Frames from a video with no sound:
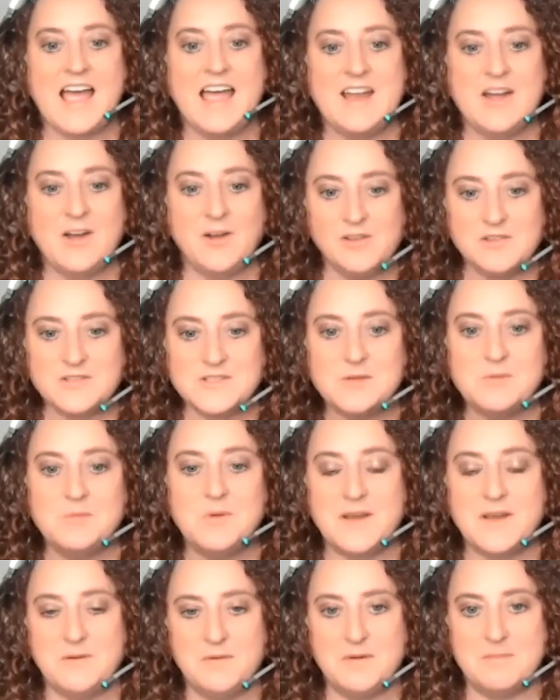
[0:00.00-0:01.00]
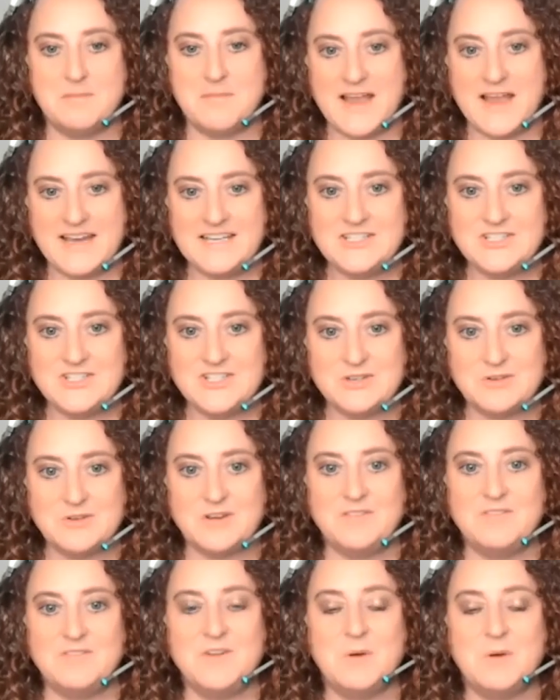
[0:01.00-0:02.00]
I also want to remind you,
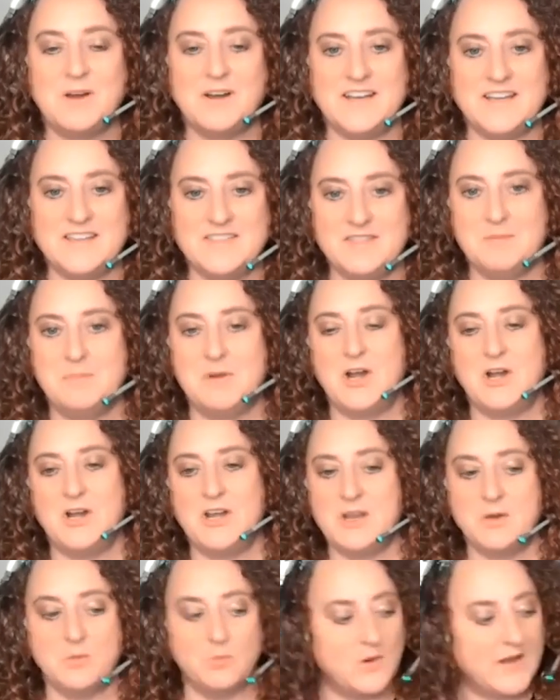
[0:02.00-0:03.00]
if you are in the party,